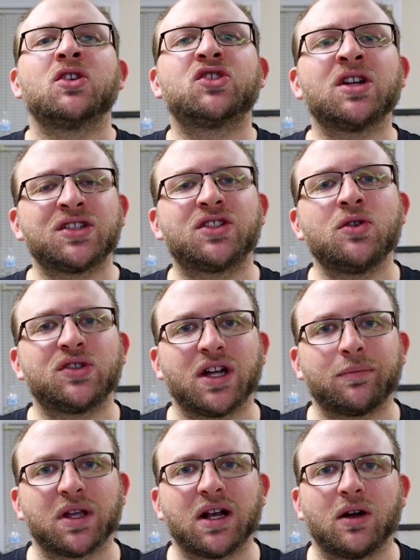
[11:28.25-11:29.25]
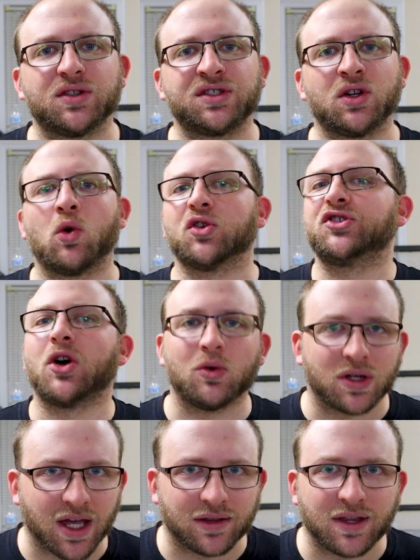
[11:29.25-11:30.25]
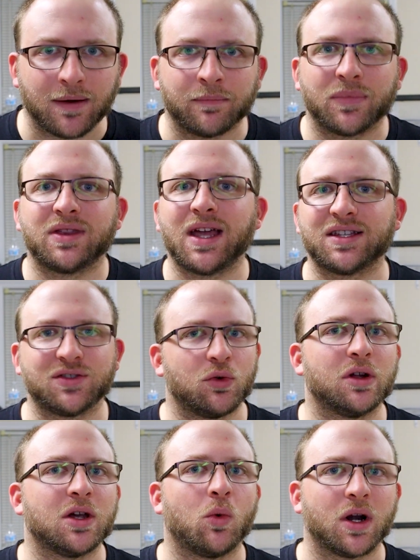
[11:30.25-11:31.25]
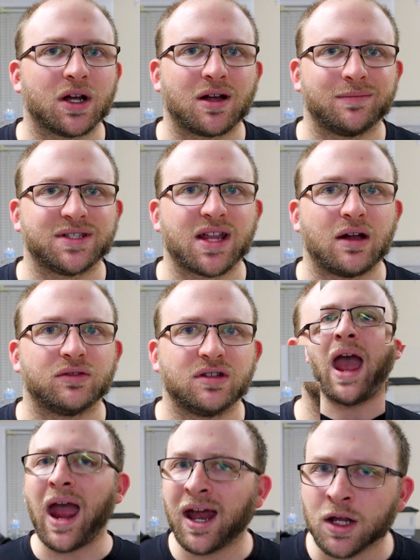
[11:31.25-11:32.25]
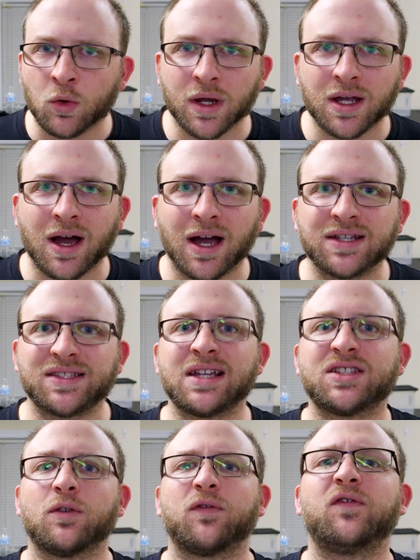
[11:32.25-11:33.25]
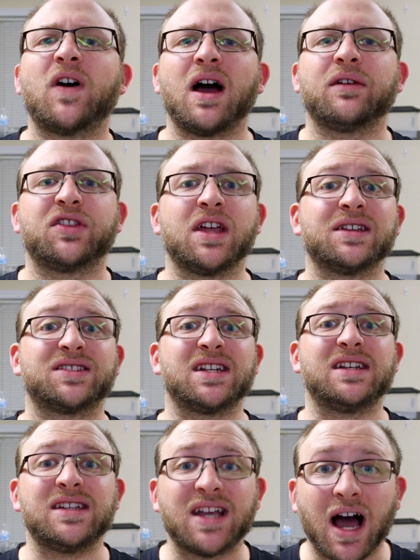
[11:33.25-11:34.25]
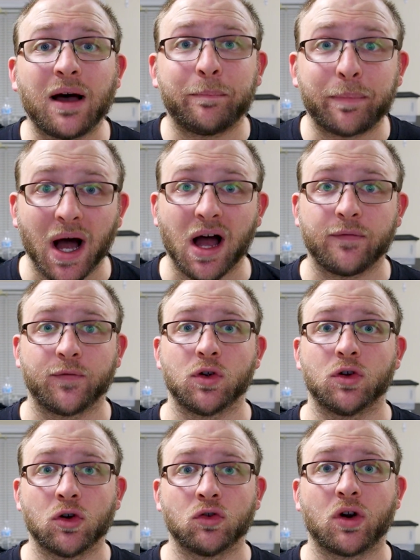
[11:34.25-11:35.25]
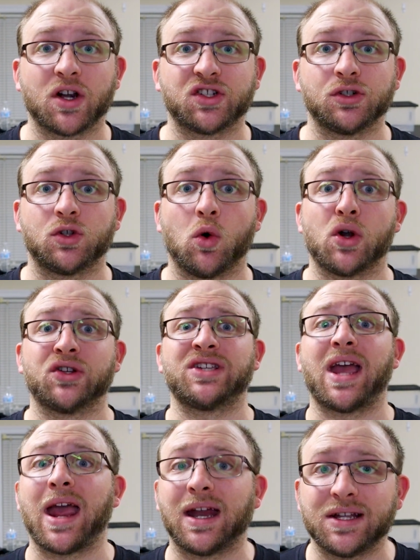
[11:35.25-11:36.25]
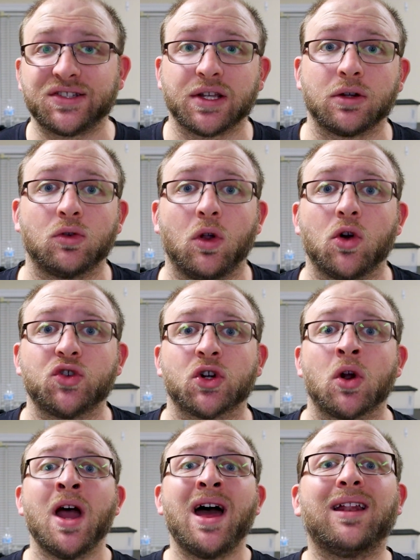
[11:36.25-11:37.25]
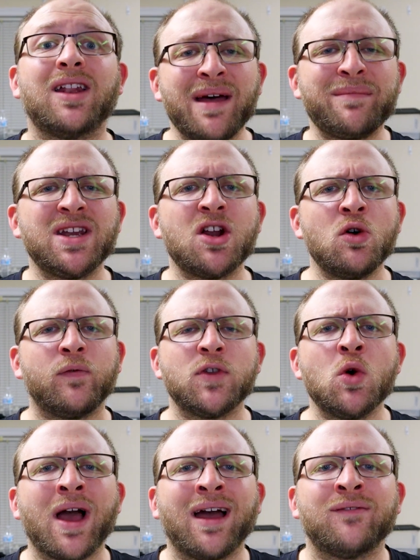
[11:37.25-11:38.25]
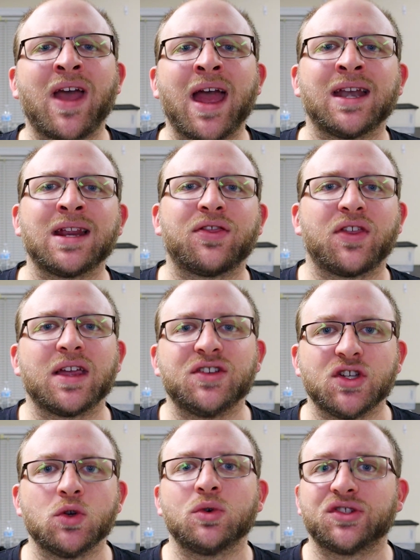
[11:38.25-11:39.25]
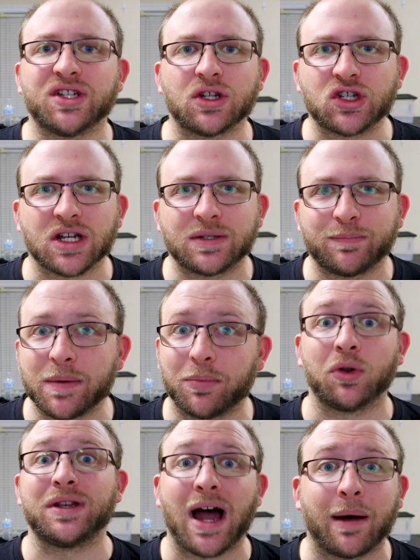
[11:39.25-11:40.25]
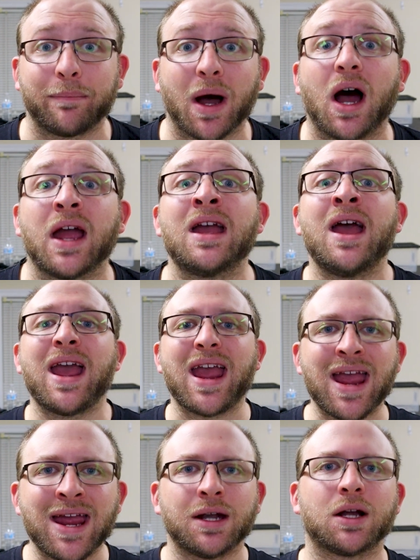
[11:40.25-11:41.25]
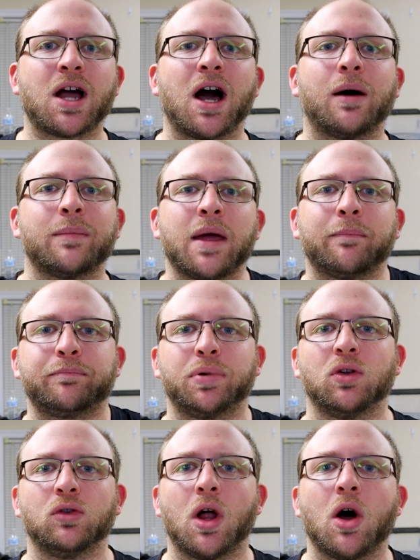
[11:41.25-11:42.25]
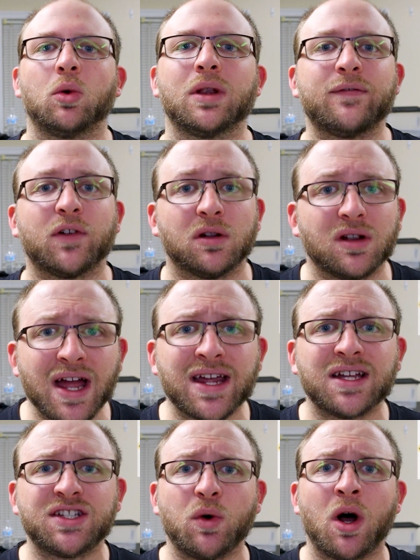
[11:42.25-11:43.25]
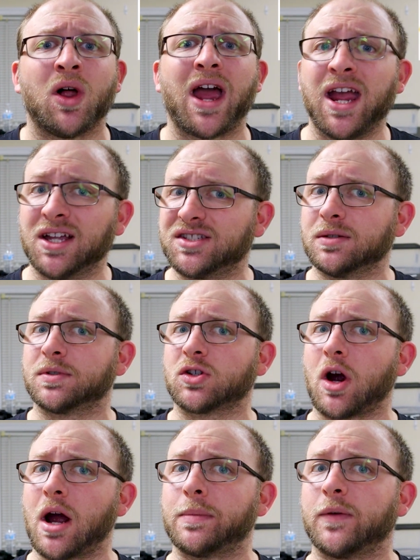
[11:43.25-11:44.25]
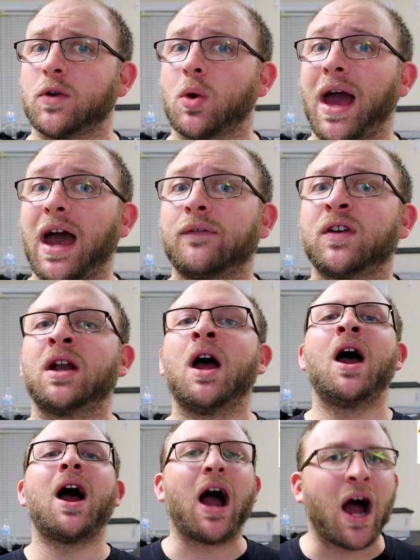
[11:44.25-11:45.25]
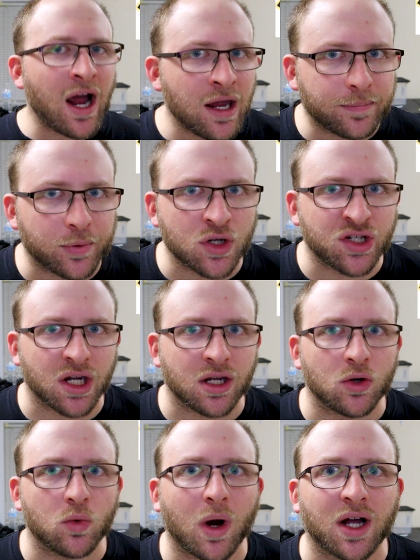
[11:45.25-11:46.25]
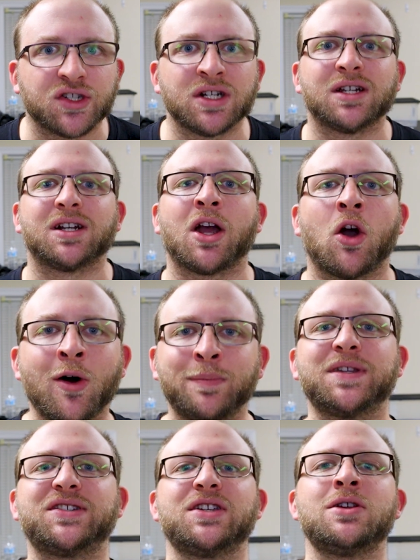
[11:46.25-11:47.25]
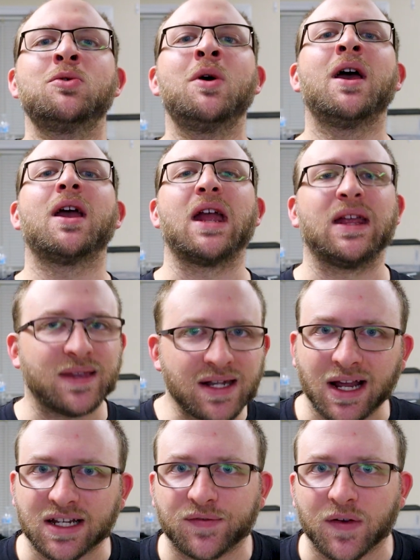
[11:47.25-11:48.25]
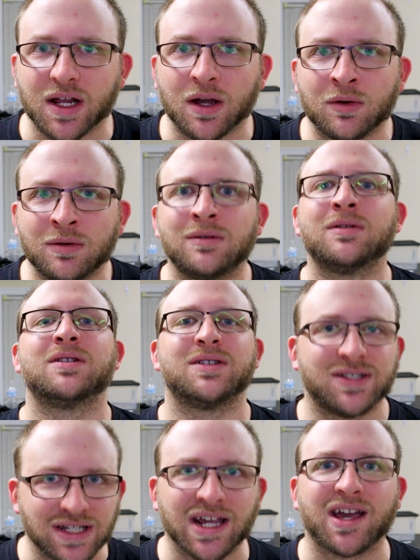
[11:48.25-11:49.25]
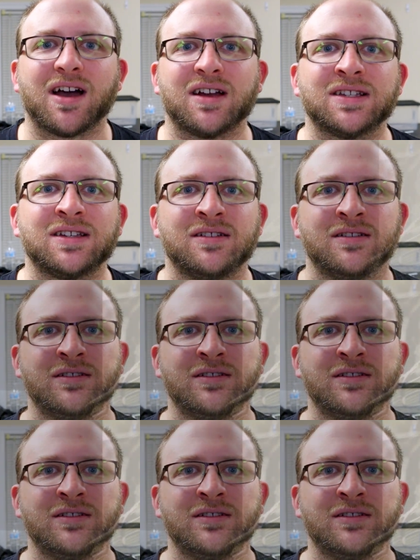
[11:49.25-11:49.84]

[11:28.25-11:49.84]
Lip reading: Just do something else or don't get them. That's really what it comes down to. Anyway guys, that's our 5 things to not buy for your Russian tortoise and its enclosure. Let me know if you have any things you would suggest people not buy in a comment below. Leave a like as well and subscribe if you haven't. I appreciate you watching, and I hope to see you in the next video. See you guys.